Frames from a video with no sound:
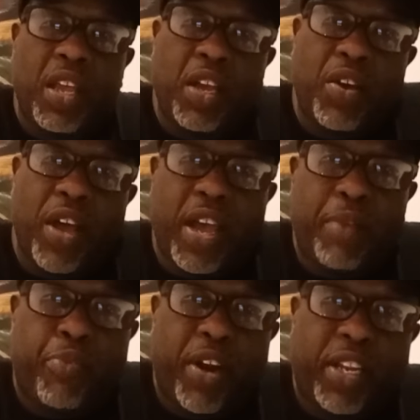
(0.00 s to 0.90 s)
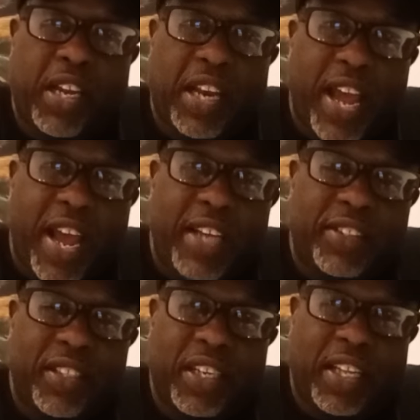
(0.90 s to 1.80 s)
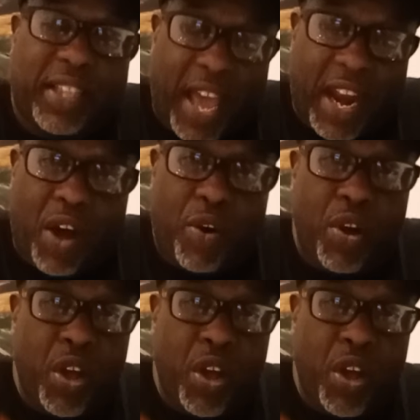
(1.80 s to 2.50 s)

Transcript: Go ahead, break the glass, get that out.